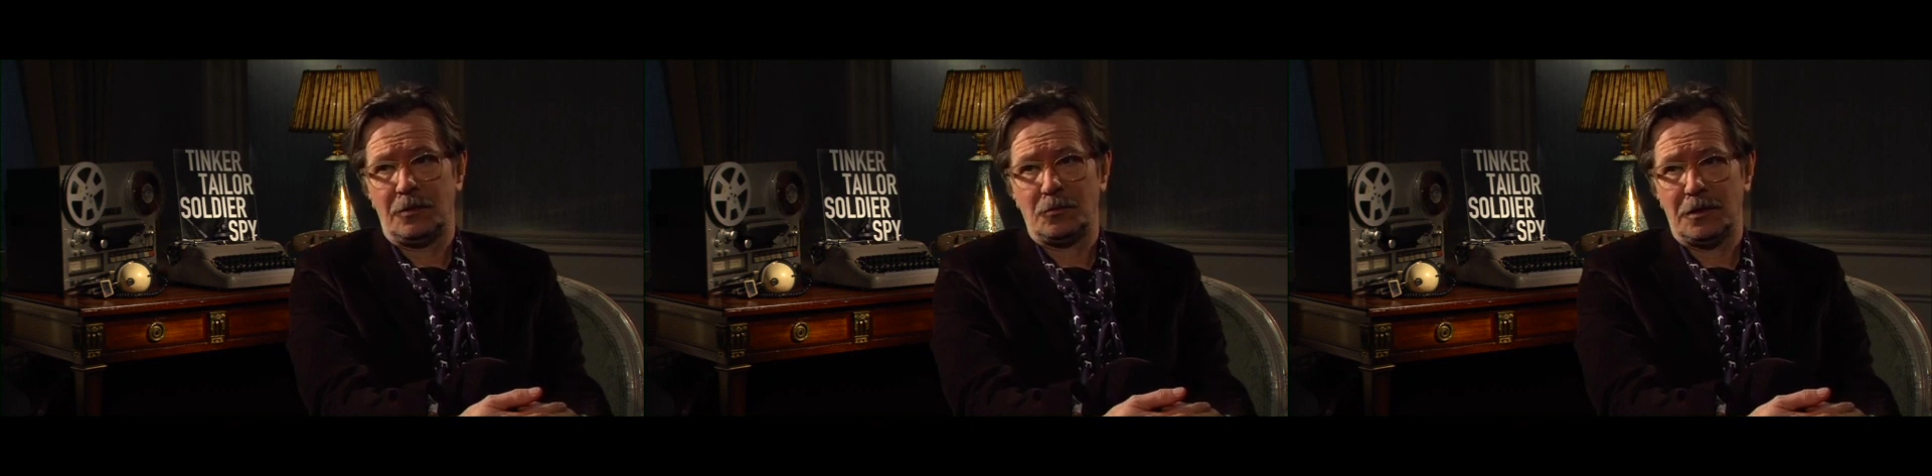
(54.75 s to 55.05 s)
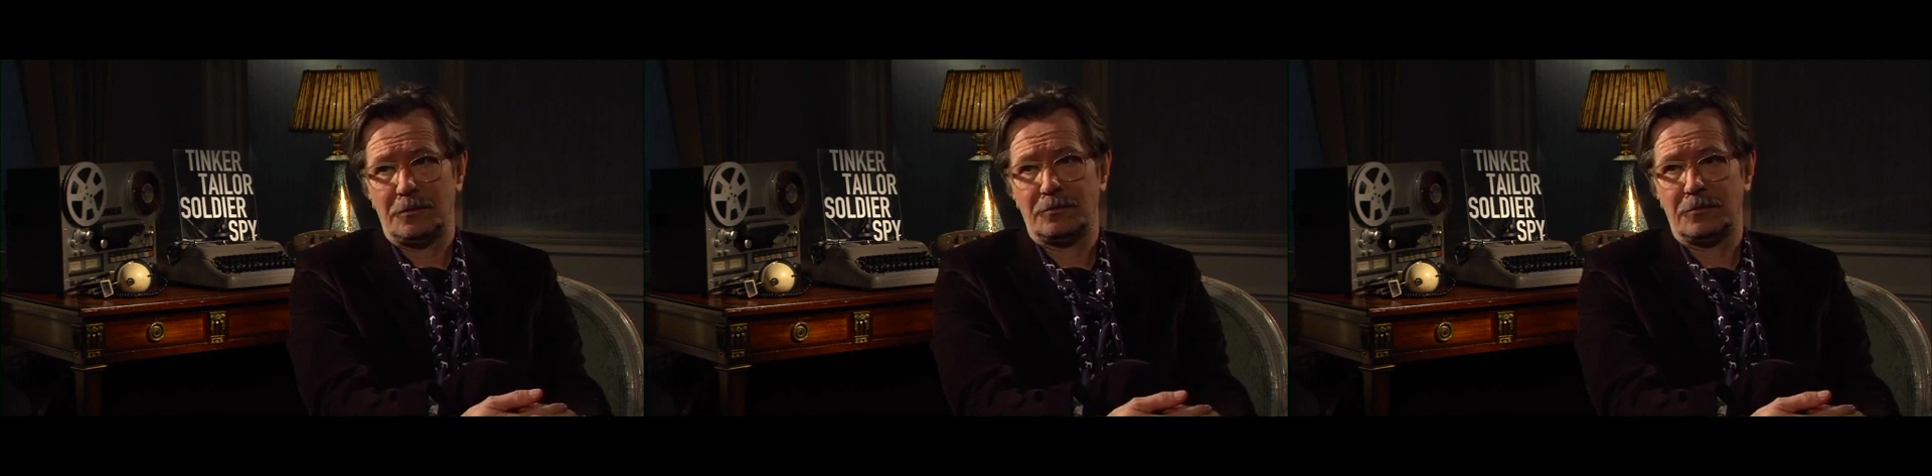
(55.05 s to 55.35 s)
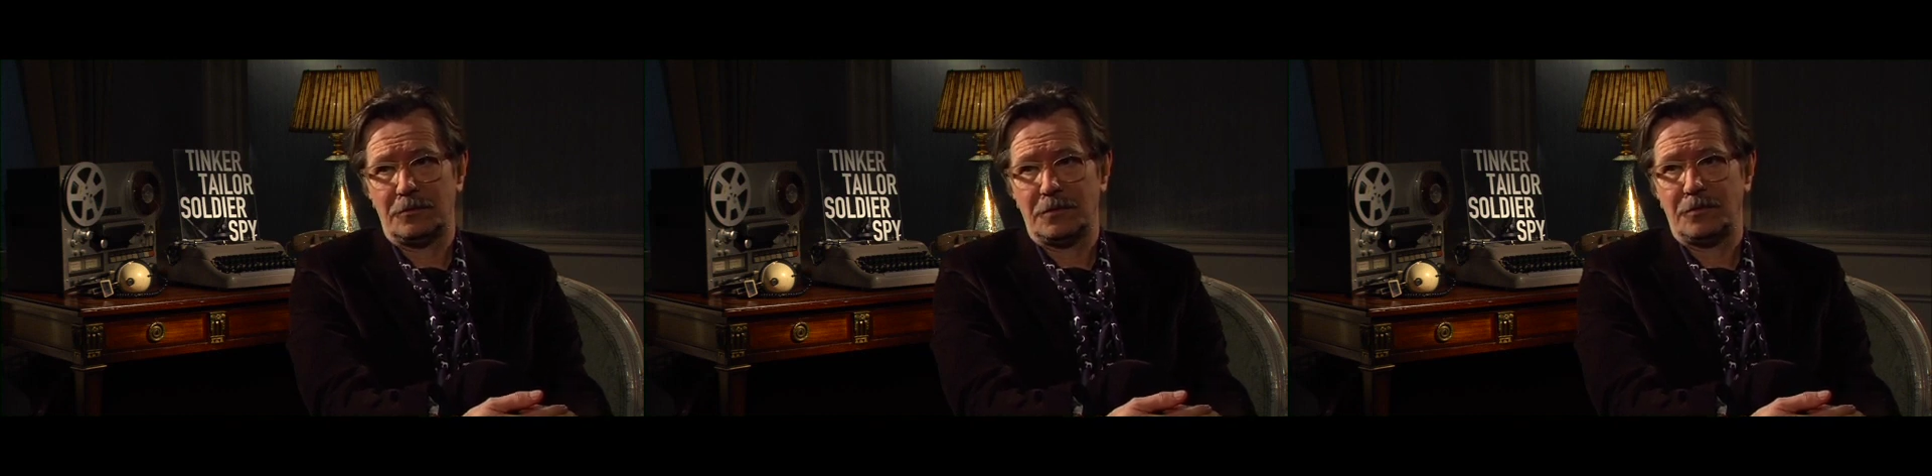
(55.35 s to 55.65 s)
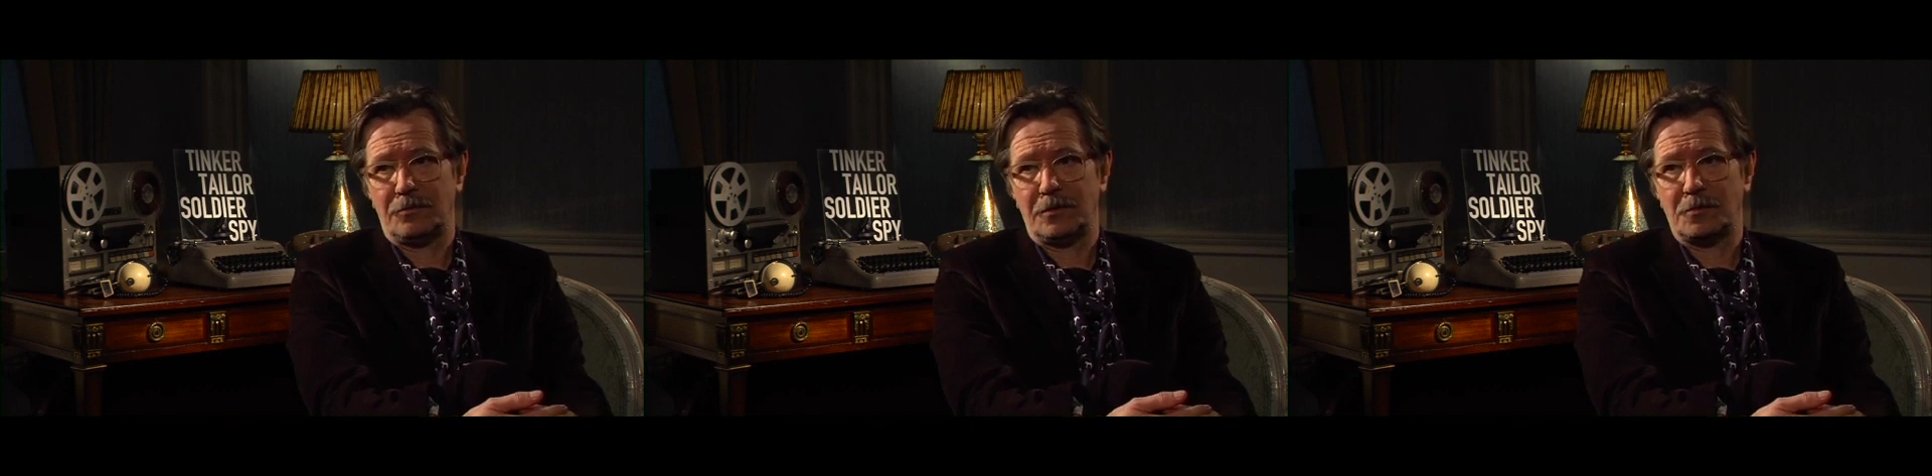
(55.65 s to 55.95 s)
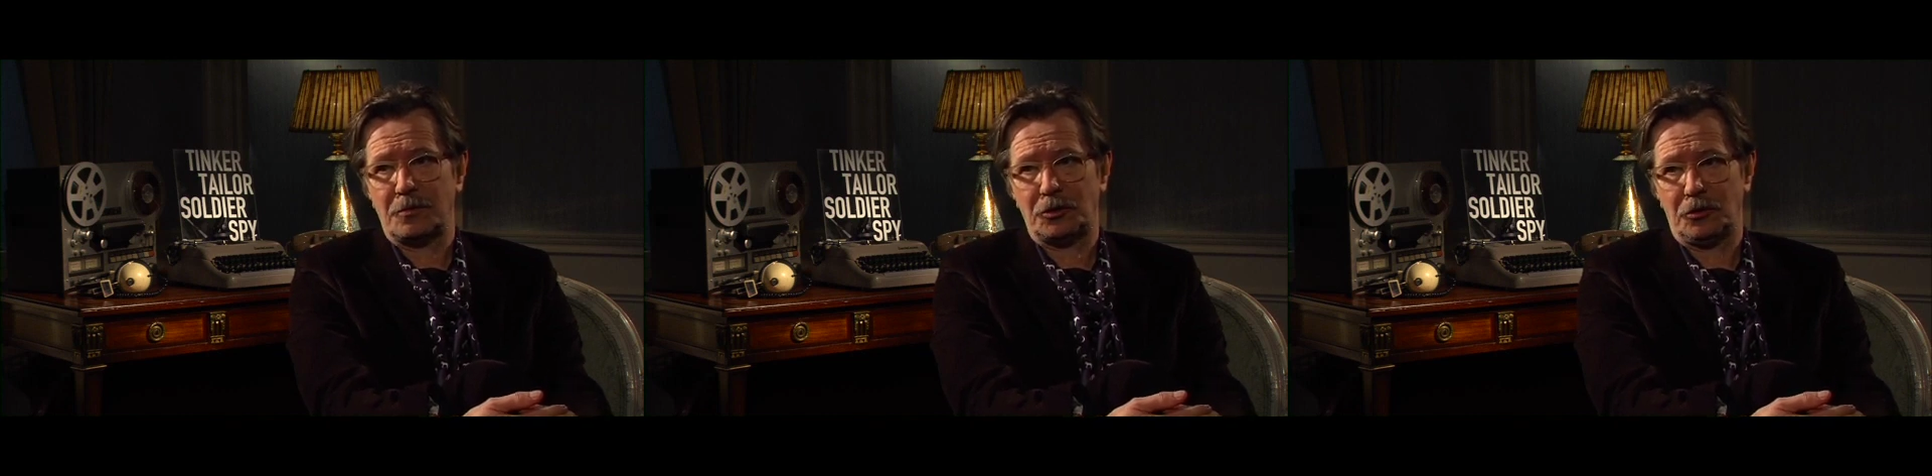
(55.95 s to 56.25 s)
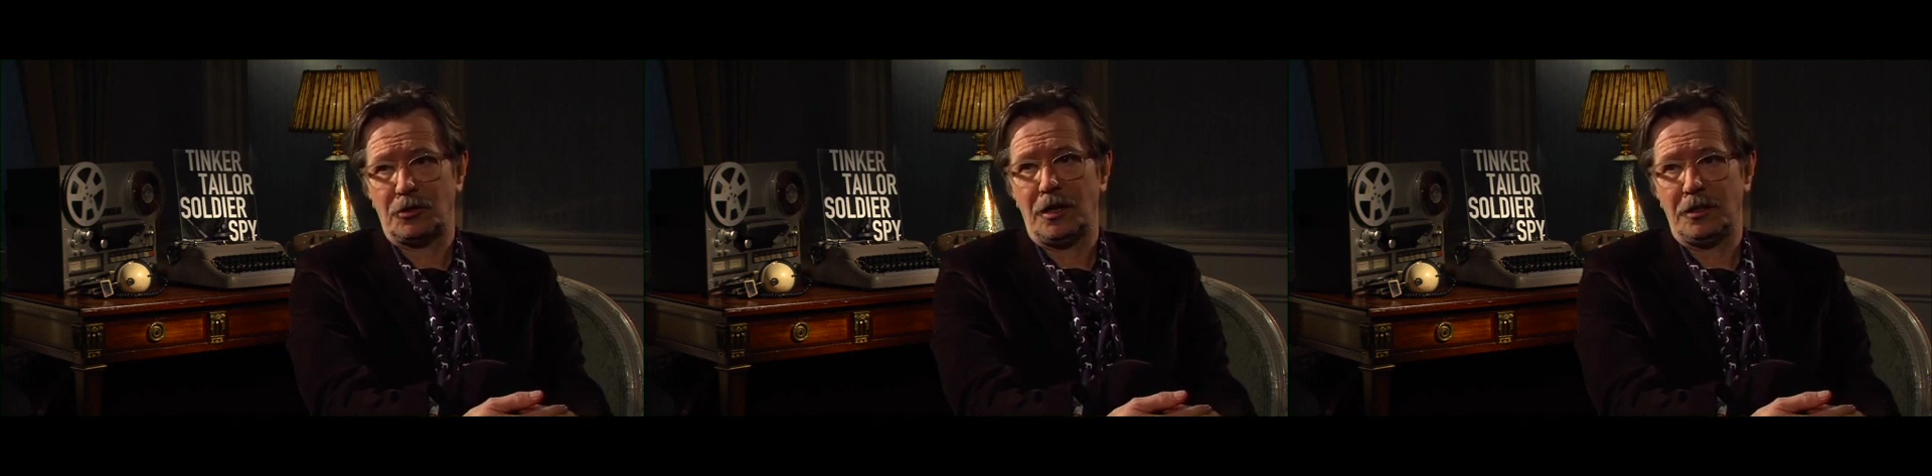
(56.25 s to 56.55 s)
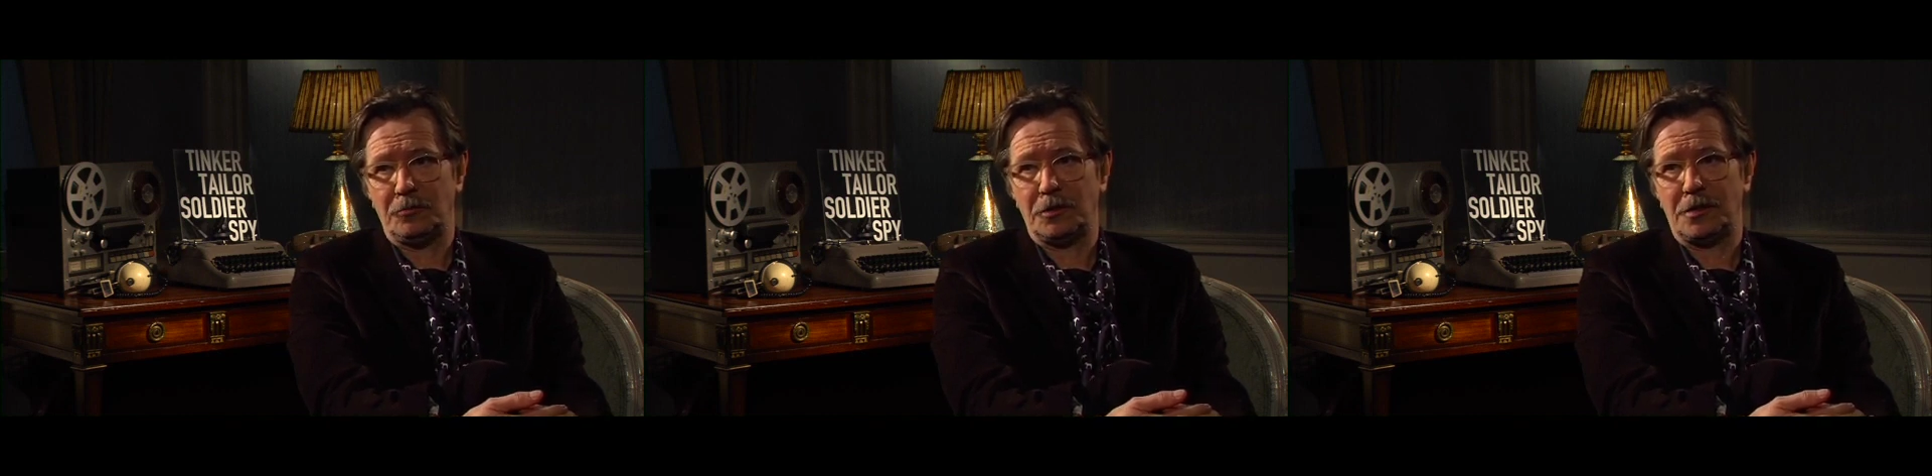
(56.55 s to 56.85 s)
Well, I'm sure
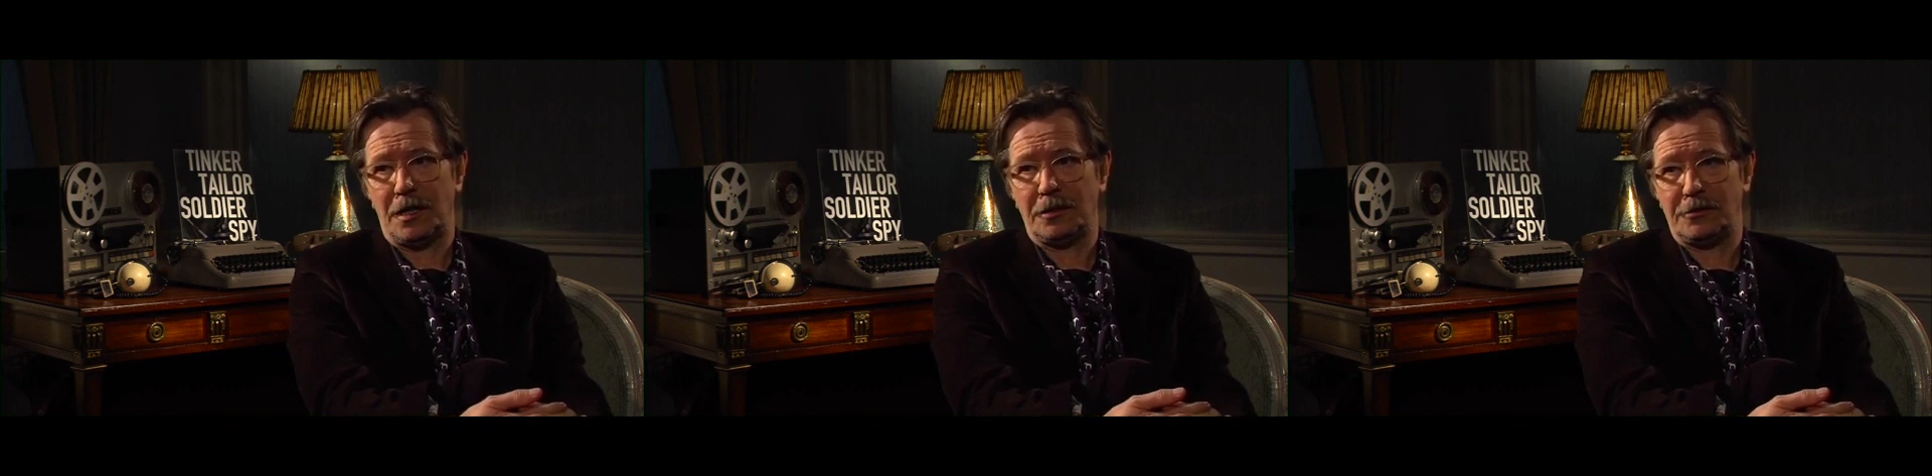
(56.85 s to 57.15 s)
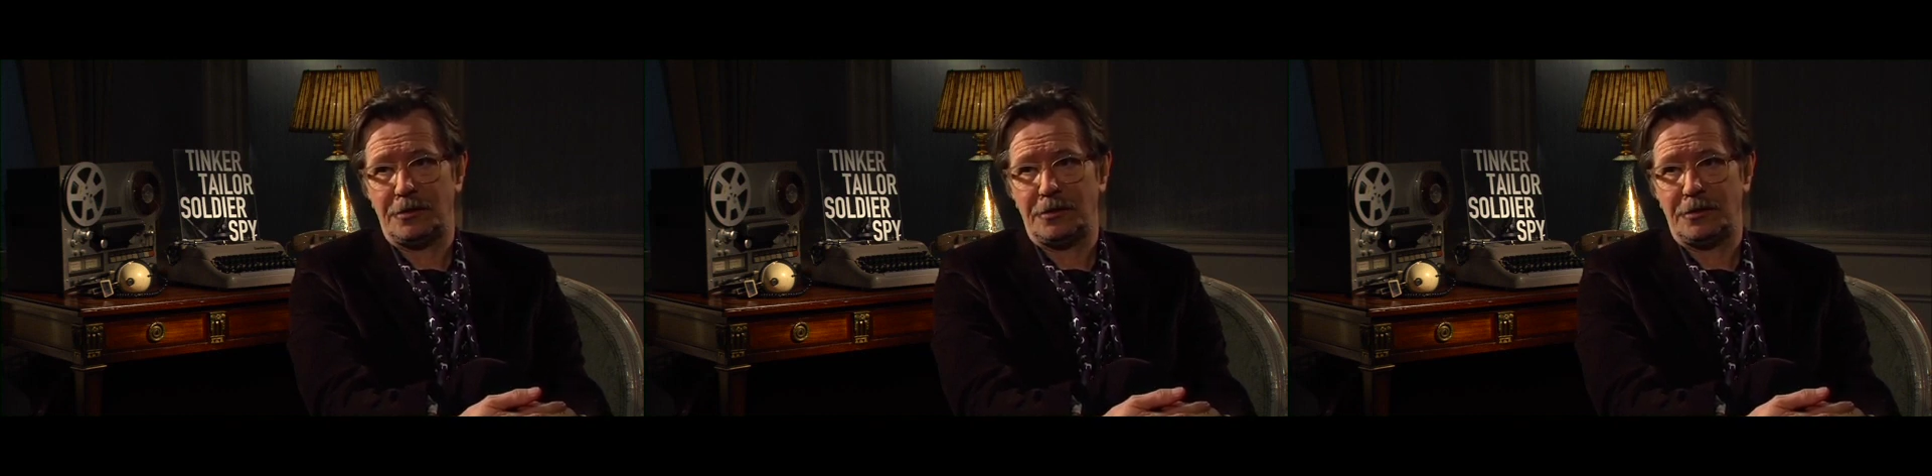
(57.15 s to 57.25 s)
Colin will tell you.